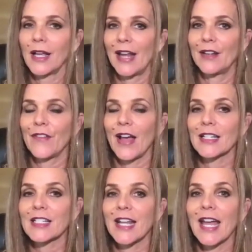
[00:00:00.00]
And in
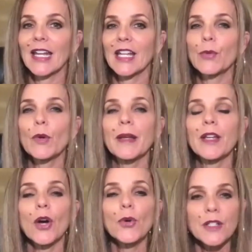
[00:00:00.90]
fact, tonight it will be
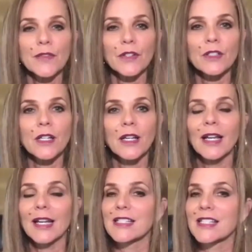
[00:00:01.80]
no different,
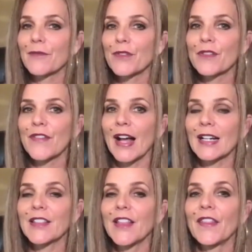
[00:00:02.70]
except for the
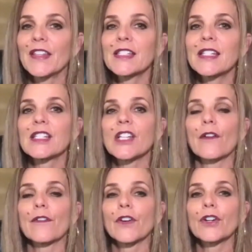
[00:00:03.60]
fact that this is our
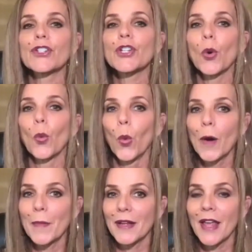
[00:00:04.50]
first
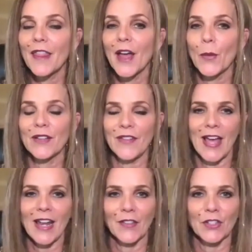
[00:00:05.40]
woman that we've
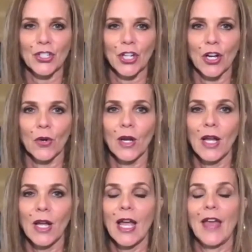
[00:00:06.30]
had on the show.
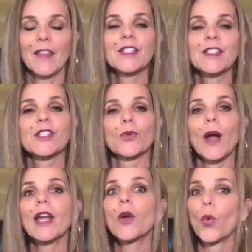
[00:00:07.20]
And this is the
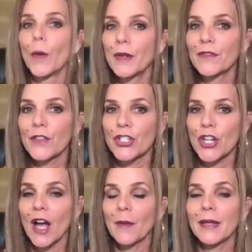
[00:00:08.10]
right woman for the
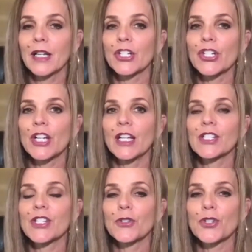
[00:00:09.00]
job because she is
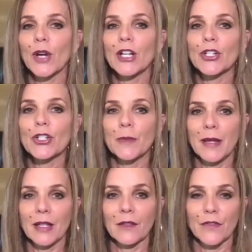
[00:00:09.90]
no stranger to
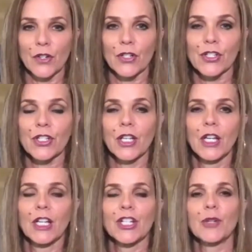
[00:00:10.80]
being the first.
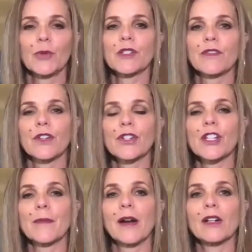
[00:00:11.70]
She was the first
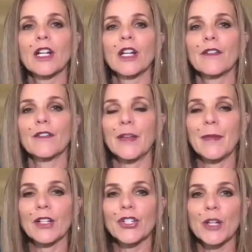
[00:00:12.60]
American
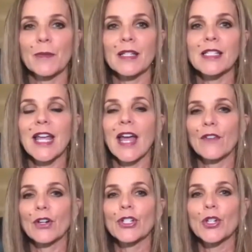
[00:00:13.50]
female gymnast
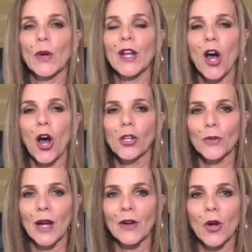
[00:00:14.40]
ever to win
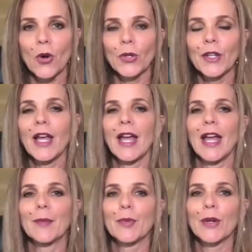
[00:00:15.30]
all-around gold
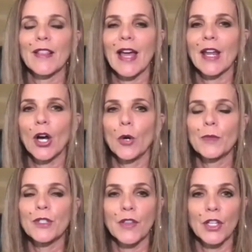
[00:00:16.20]
and bring that home
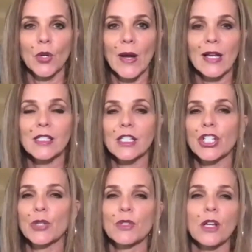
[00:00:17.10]
to the U S.
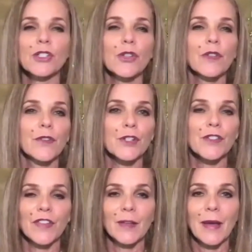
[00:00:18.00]
She was also the first
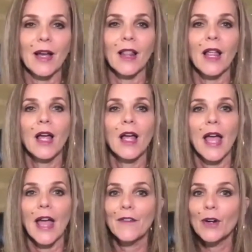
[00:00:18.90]
female
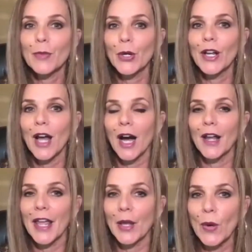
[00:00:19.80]
ever put on
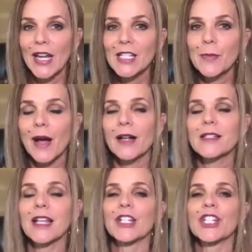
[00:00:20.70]
a Wheaties box,
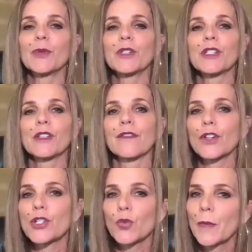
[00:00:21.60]
and she was the
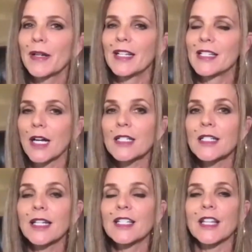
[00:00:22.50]
first woman inducted
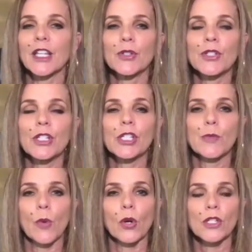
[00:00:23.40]
into the Houston
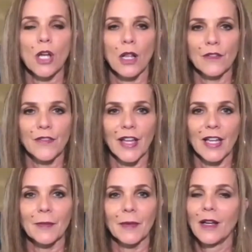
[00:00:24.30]
Sports Hall of
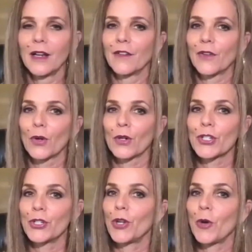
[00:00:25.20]
Fame. Of course,
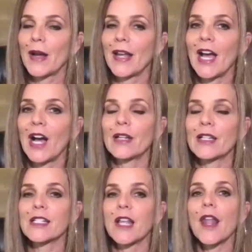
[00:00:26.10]
you know by now it
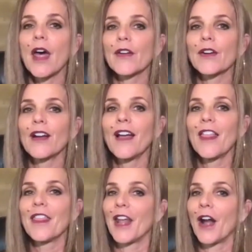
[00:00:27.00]
is none other
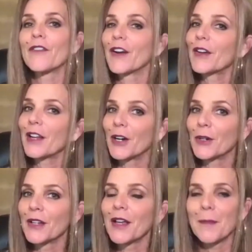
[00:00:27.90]
than our very
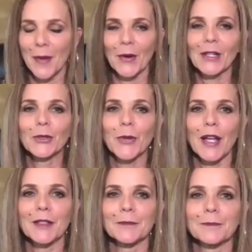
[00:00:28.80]
own Mary Lou
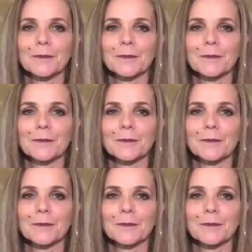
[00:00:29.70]
Retton.